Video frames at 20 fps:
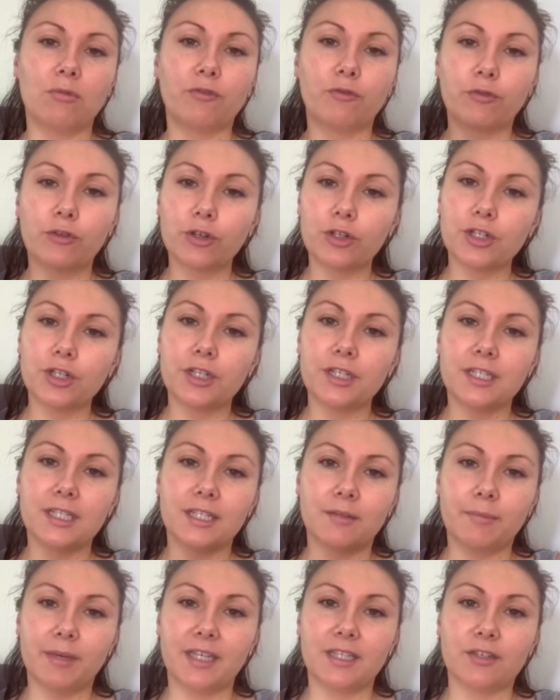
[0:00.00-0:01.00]
form of
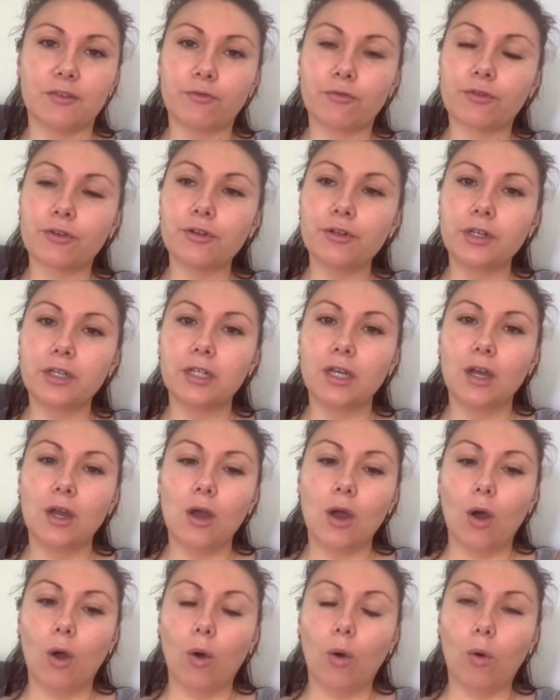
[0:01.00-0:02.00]
fructose in a piece of fruit
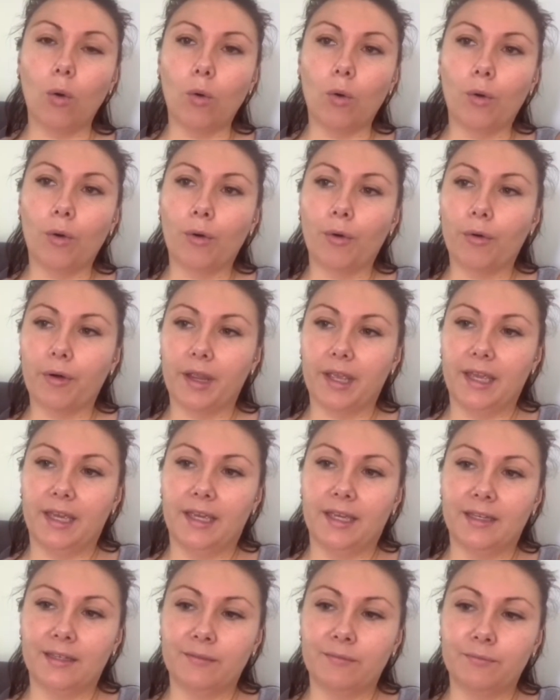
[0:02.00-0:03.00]
or
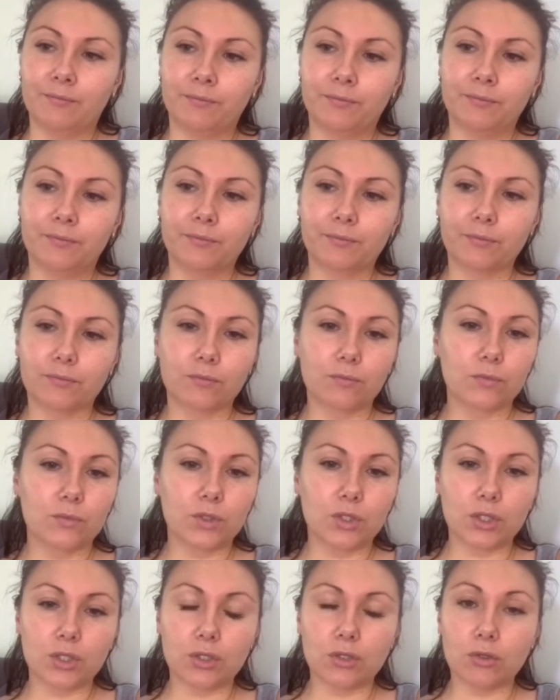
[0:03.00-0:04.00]
in
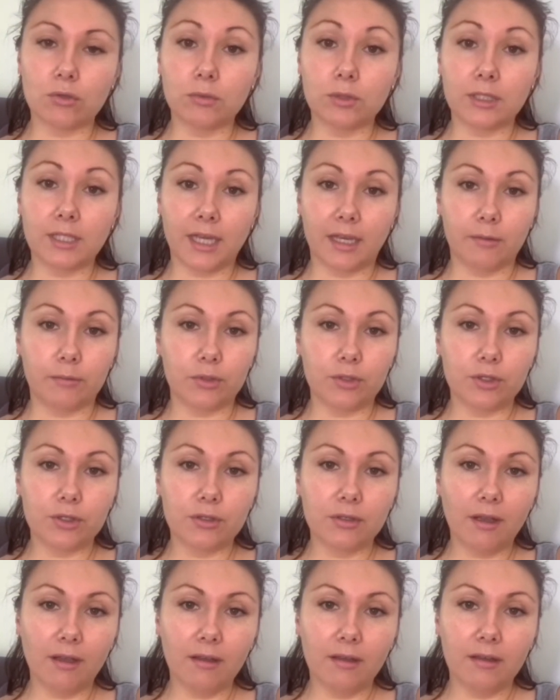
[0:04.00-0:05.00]
just normal table
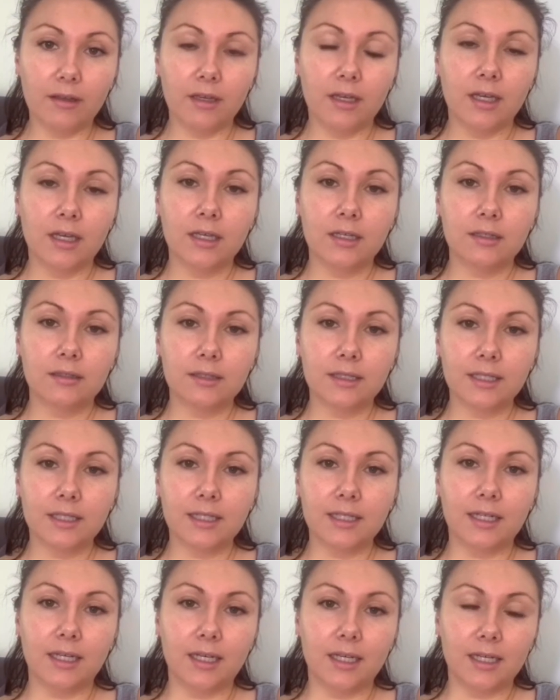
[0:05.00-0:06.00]
sugar.
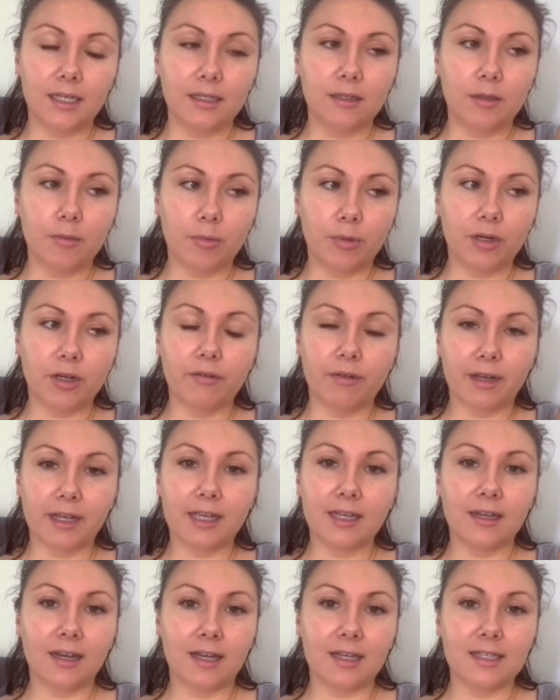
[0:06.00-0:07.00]
The body
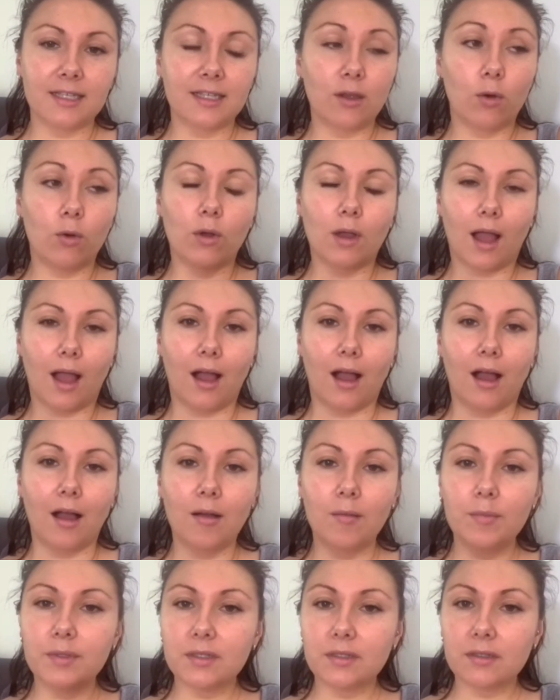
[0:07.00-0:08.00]
recognizes, or
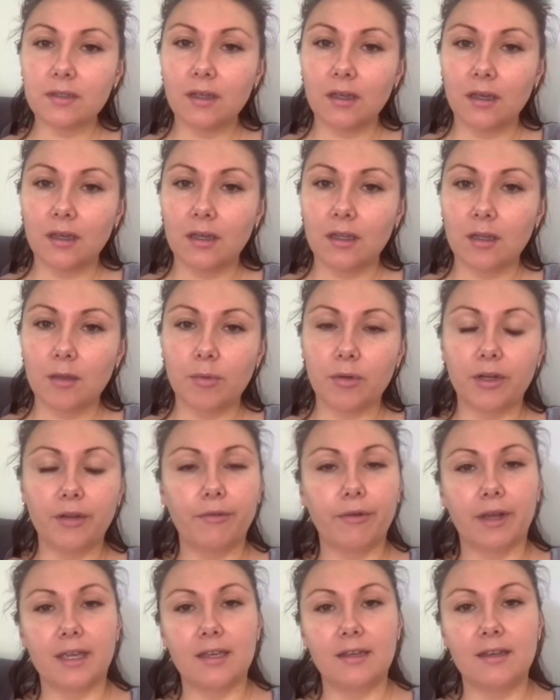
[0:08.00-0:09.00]
carbs, the
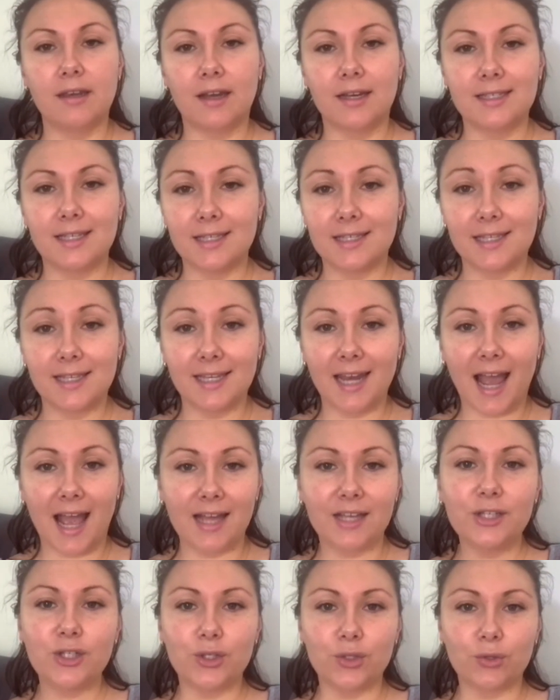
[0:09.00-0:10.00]
body recognizes it
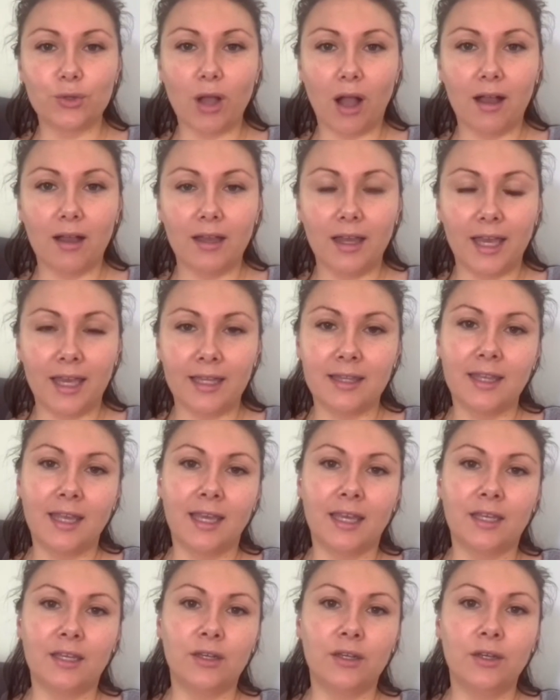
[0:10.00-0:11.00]
as sugar
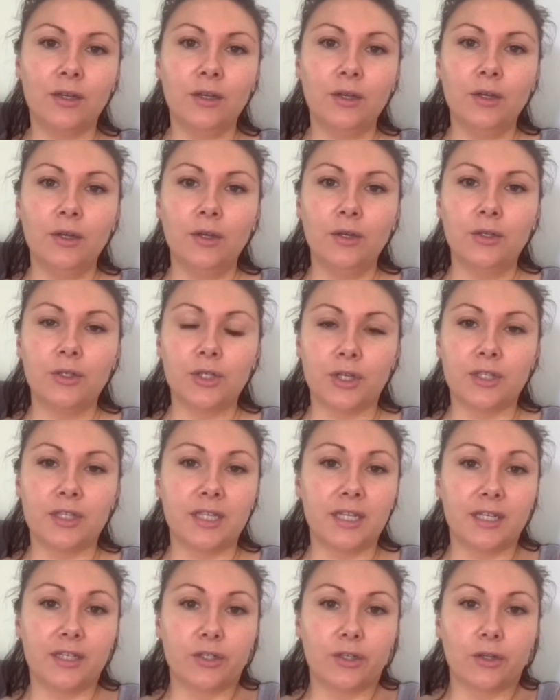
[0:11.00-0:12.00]
and then
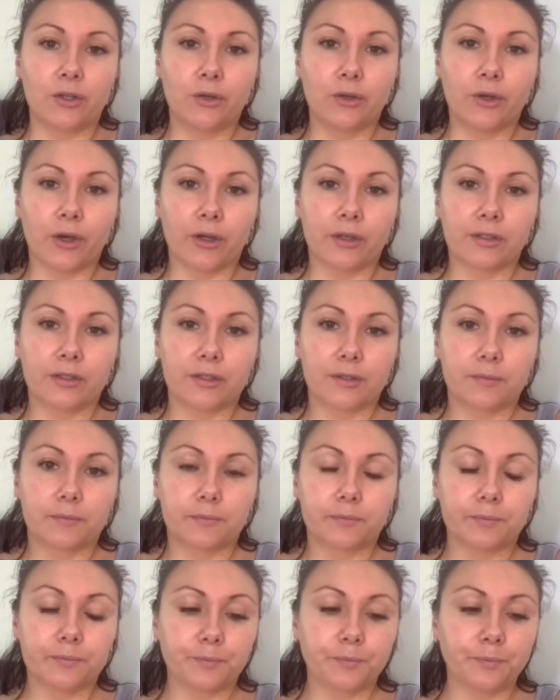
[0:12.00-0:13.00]
turns it into
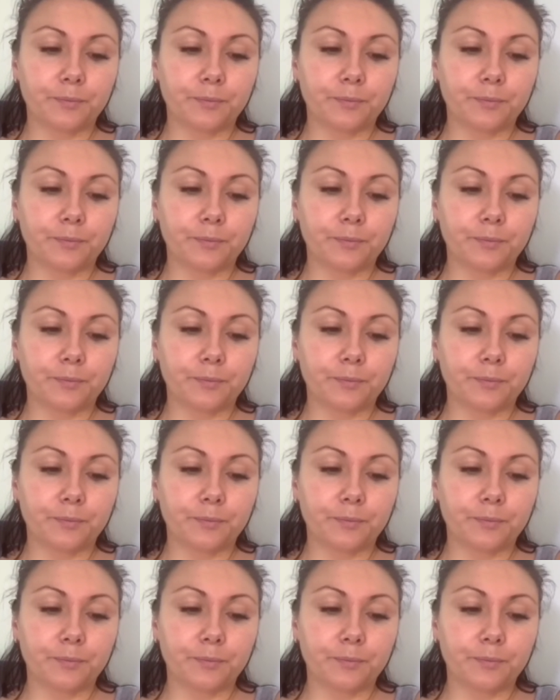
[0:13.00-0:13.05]
glucose.